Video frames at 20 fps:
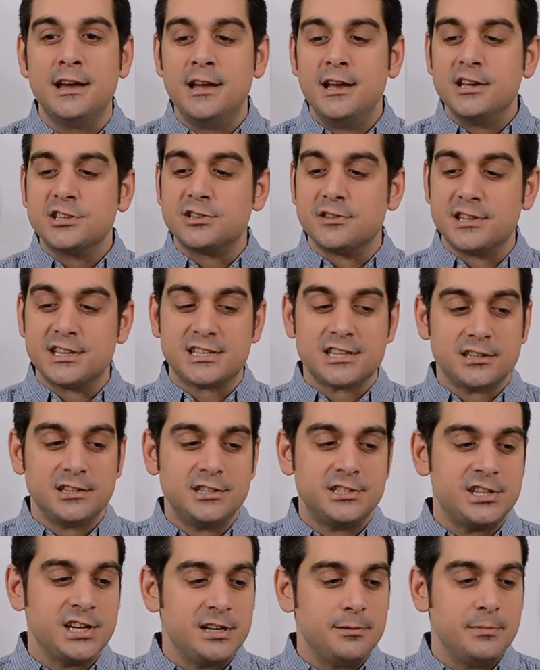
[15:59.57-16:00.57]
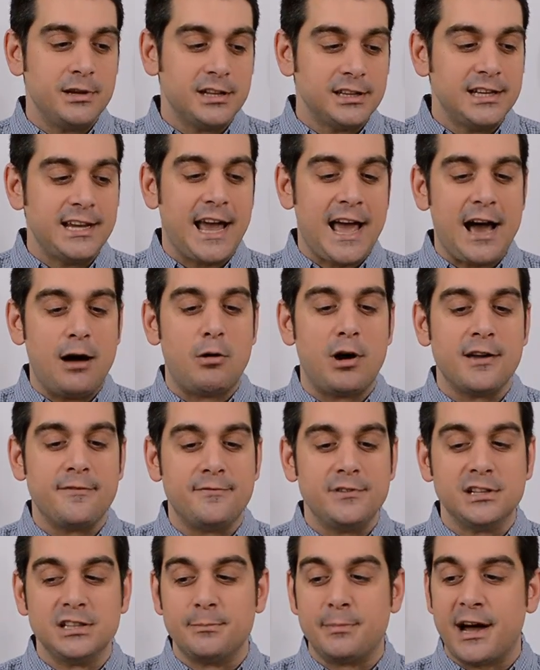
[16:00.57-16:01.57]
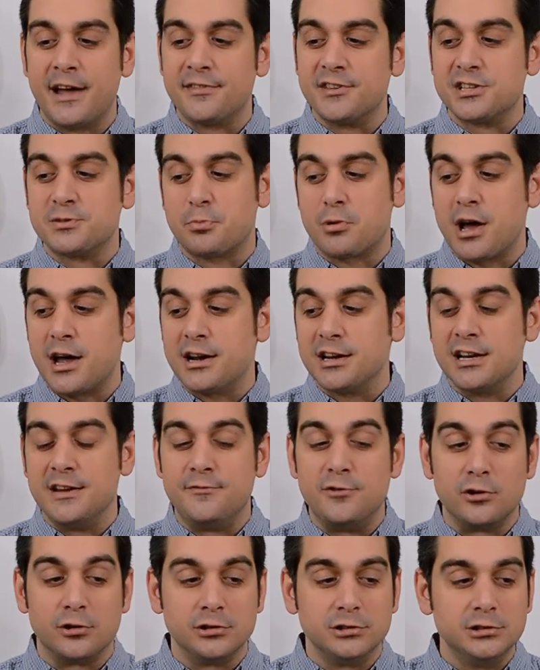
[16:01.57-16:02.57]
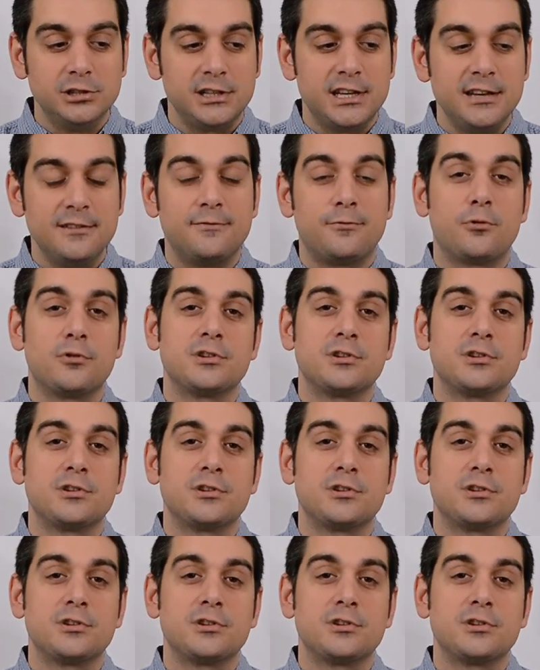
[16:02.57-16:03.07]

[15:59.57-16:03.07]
So this is legitimately how I feel about this product. If you're looking for